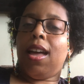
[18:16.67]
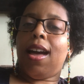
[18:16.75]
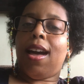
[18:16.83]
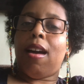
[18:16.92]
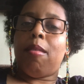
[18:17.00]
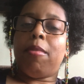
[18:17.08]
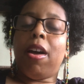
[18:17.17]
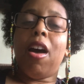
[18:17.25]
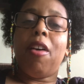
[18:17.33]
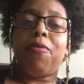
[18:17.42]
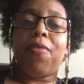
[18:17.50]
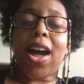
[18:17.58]

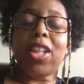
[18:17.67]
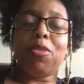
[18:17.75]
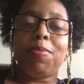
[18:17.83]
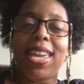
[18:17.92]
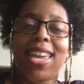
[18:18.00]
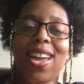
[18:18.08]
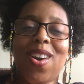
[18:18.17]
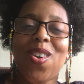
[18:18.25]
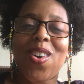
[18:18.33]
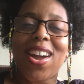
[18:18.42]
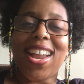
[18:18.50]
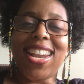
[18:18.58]
Follow me
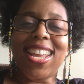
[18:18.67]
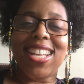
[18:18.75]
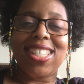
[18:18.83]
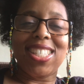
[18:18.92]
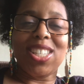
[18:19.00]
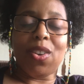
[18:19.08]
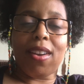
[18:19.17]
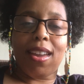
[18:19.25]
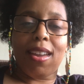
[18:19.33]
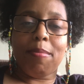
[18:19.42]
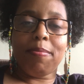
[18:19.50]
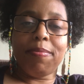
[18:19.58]
on
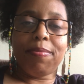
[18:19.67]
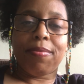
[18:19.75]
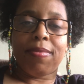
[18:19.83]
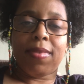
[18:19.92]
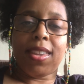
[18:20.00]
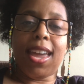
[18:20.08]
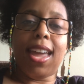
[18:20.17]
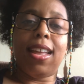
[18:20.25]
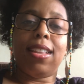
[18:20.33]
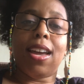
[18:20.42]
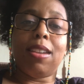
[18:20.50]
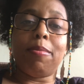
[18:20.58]
Instagram at
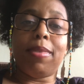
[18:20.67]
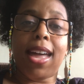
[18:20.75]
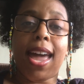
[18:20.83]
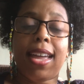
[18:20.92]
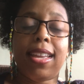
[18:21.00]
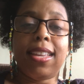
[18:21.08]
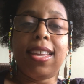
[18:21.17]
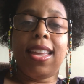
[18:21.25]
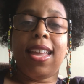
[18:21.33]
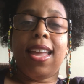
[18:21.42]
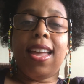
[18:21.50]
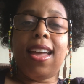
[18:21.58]
Halana Black.
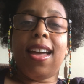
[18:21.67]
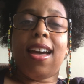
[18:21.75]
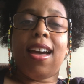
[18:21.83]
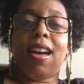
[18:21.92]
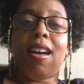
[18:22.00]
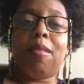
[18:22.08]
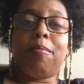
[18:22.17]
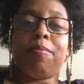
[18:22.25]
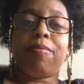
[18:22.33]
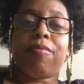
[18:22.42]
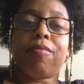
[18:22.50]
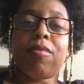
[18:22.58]

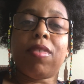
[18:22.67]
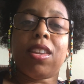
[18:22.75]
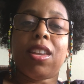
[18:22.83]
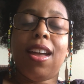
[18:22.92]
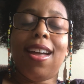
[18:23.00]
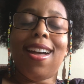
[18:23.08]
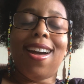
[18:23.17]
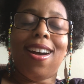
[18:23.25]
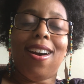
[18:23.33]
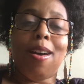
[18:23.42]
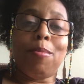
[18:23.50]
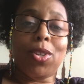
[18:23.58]
I'm
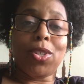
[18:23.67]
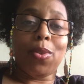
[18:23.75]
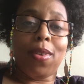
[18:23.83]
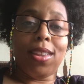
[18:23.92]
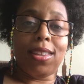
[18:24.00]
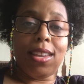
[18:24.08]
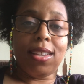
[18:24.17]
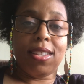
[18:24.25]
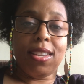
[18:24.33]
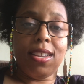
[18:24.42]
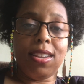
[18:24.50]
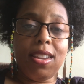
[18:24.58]
also on
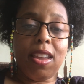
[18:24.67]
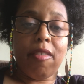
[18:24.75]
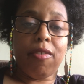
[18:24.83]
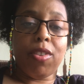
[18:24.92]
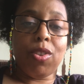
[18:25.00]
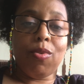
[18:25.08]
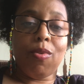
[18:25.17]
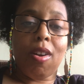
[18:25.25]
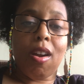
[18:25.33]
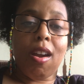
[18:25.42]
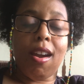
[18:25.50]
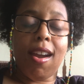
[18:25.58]
LinkedIn. If you
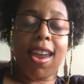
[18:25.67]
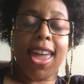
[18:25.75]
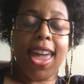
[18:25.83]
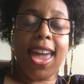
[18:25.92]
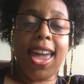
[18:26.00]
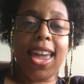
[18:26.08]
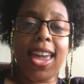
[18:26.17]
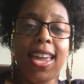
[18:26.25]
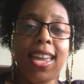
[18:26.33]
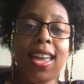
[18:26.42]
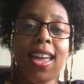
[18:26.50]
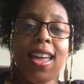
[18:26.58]
are a